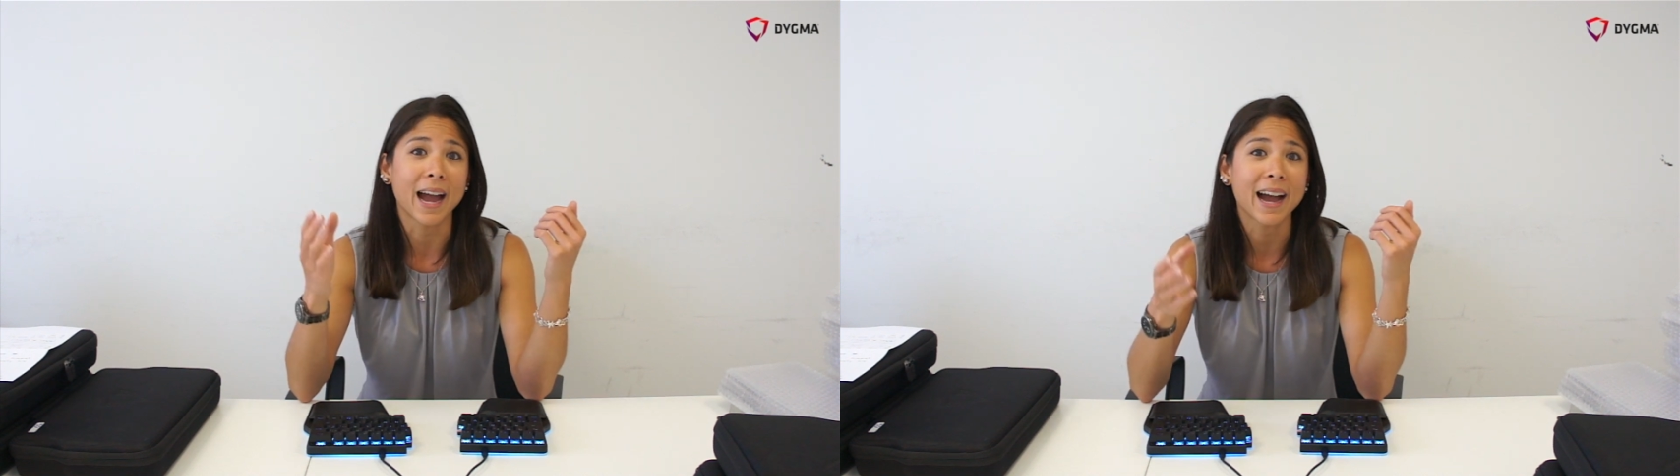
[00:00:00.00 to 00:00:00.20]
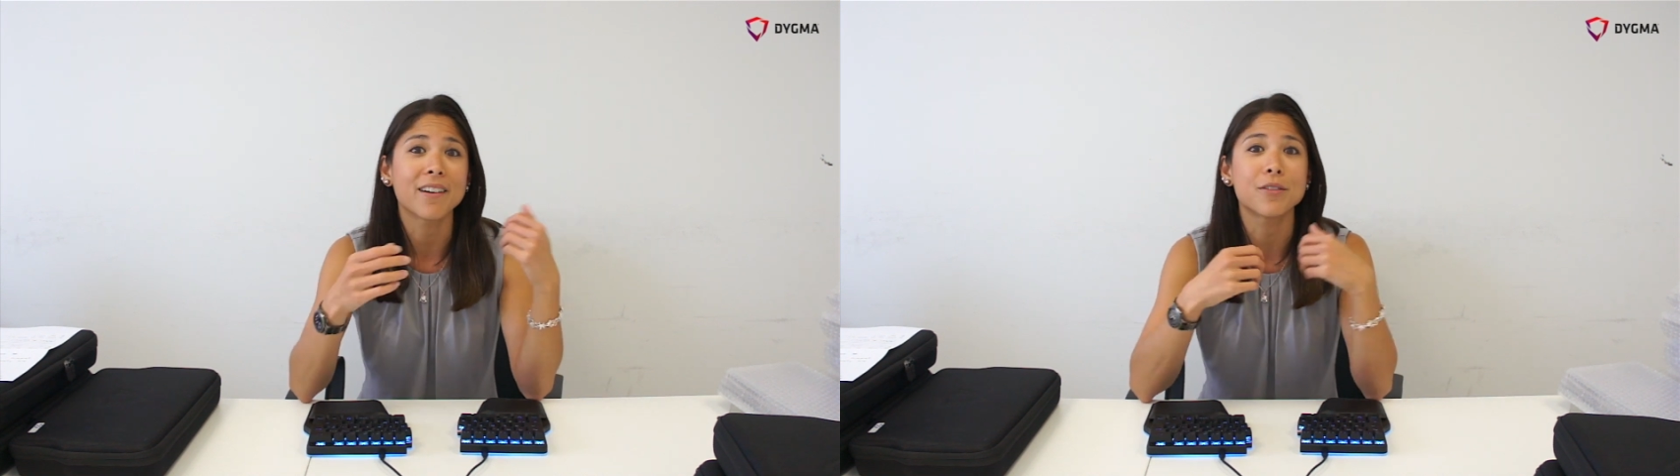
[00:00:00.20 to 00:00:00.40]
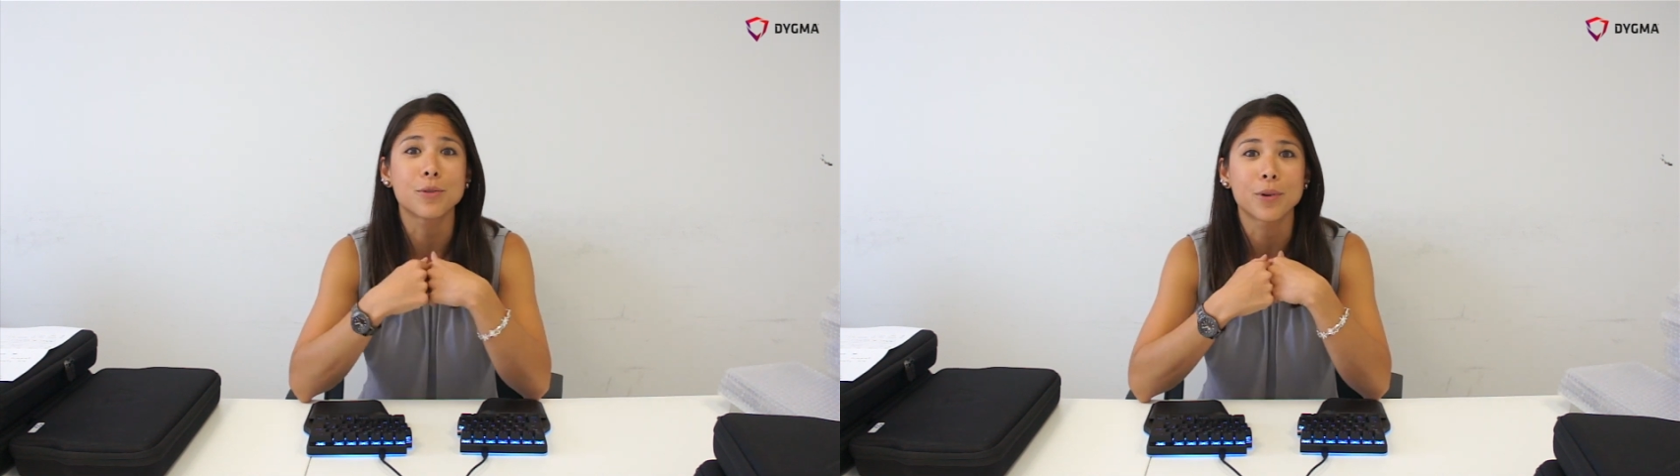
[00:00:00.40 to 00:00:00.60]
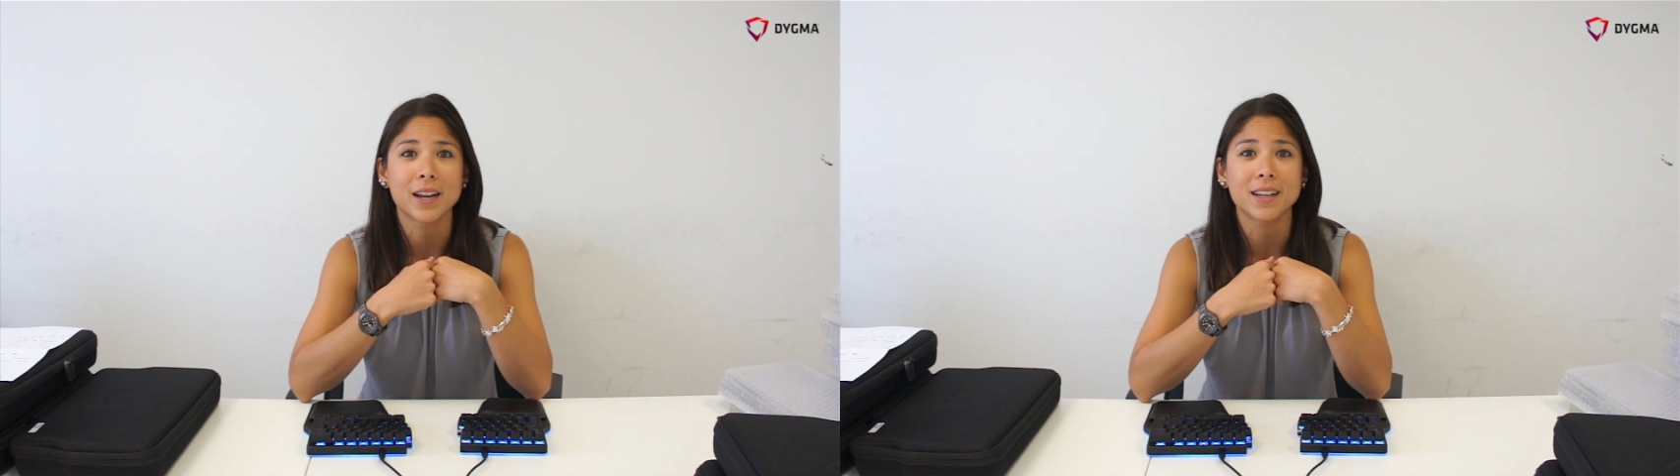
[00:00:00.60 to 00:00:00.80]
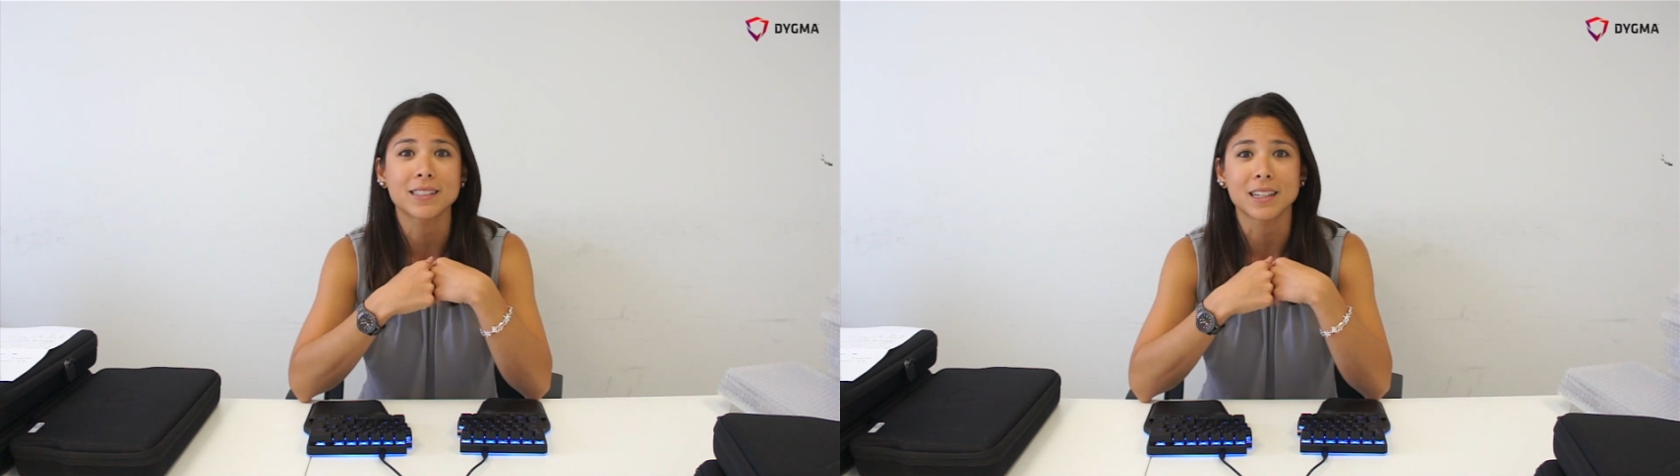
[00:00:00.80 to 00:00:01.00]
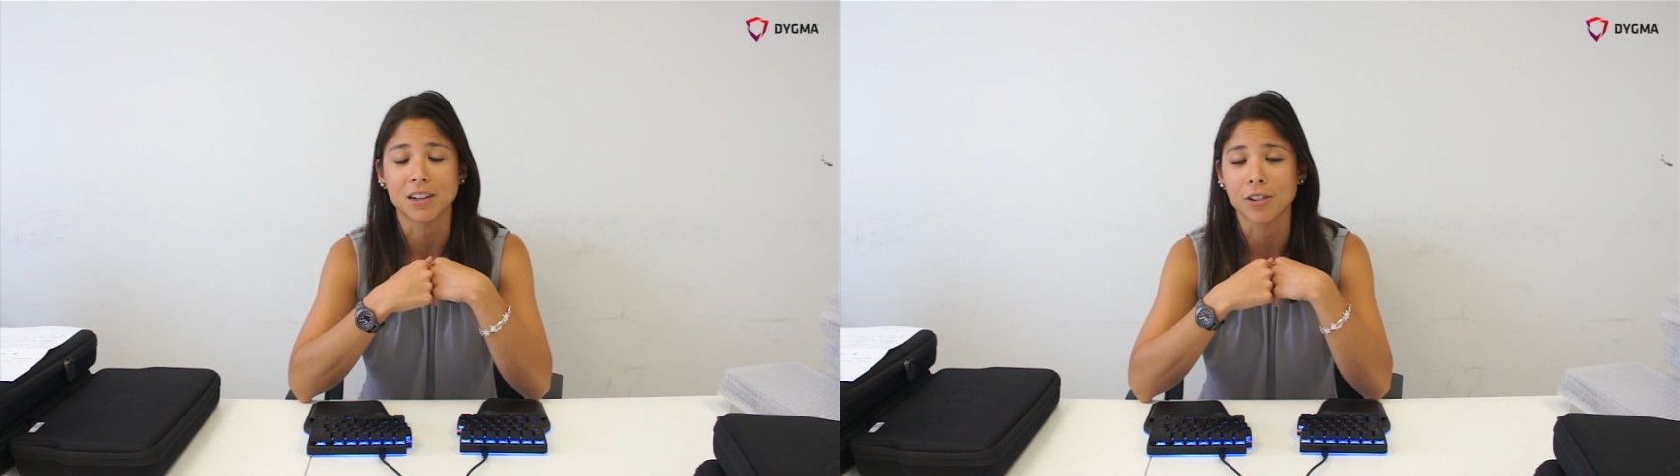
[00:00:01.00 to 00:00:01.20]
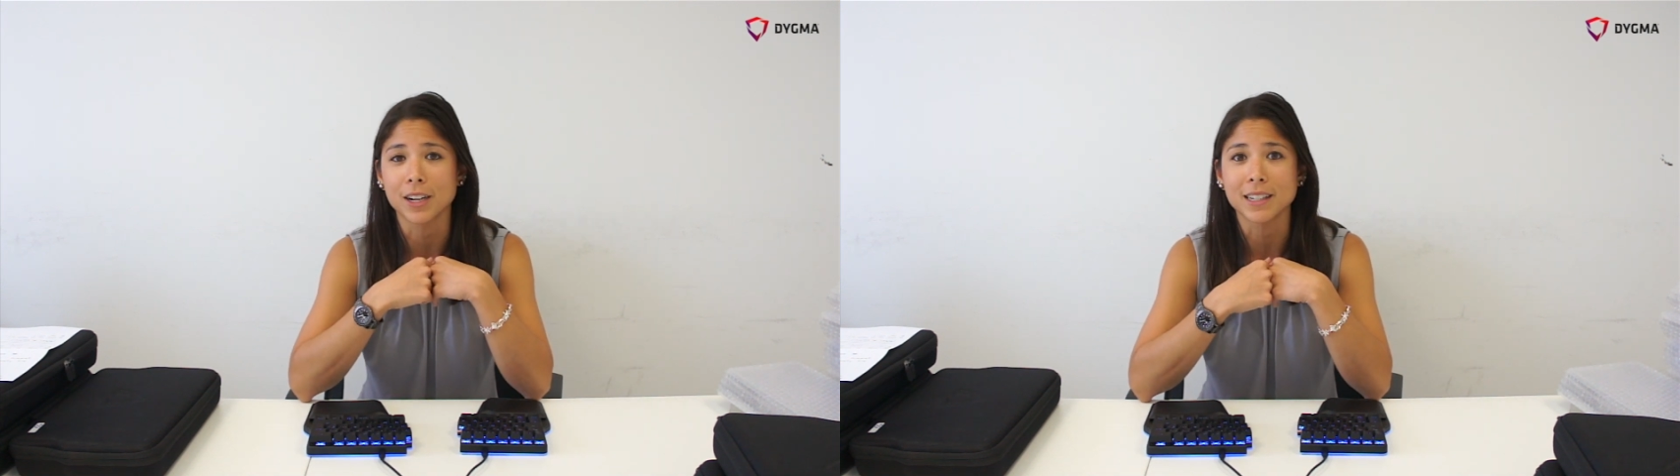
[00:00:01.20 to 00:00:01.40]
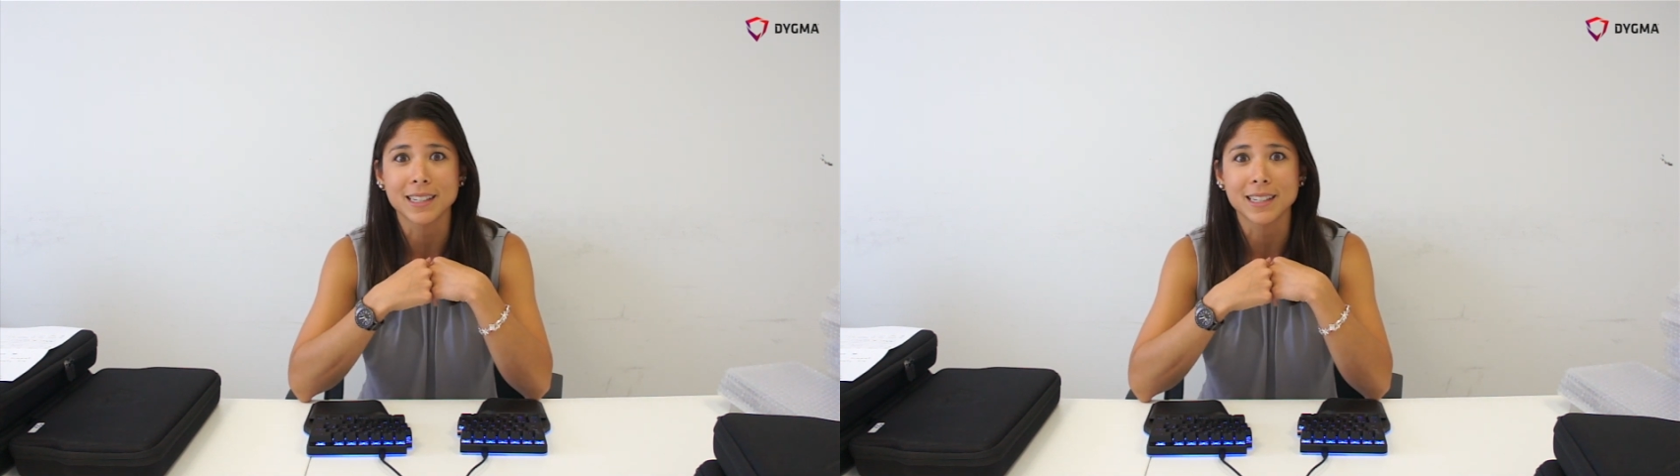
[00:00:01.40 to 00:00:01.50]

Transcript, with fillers: have the Raise and are already